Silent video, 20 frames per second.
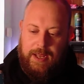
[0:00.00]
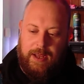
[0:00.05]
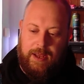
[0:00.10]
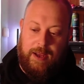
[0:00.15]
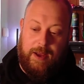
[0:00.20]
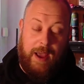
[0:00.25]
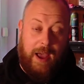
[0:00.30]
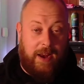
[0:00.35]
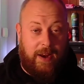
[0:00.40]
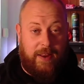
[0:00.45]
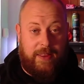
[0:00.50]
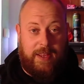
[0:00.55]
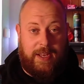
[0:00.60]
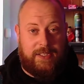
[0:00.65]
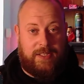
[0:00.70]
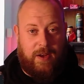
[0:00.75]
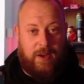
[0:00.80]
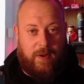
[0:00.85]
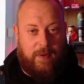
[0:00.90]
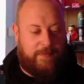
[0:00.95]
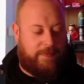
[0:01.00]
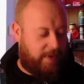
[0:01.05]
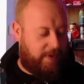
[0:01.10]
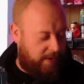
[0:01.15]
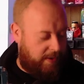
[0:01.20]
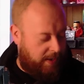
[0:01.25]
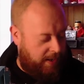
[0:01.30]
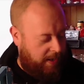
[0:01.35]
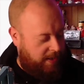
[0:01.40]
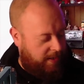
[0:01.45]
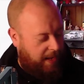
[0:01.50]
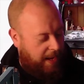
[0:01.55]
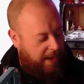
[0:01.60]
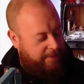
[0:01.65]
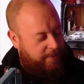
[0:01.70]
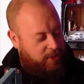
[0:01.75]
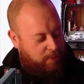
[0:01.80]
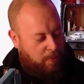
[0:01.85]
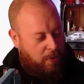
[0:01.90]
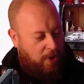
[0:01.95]
And I think it's a lot of fun. They
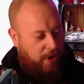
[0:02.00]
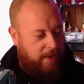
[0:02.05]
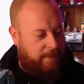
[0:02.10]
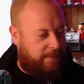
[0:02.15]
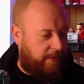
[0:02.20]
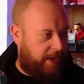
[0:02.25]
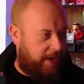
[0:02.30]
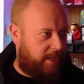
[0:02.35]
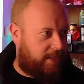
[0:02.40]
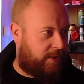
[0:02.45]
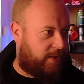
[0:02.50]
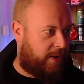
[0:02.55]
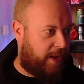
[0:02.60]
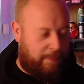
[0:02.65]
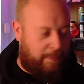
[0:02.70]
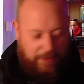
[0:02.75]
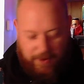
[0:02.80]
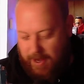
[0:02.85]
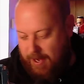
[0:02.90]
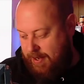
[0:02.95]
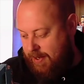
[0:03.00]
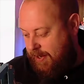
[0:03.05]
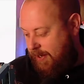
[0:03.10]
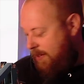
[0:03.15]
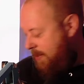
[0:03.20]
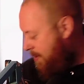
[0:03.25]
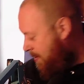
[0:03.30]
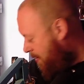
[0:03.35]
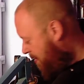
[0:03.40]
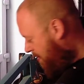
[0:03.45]
have a smiley face on their branding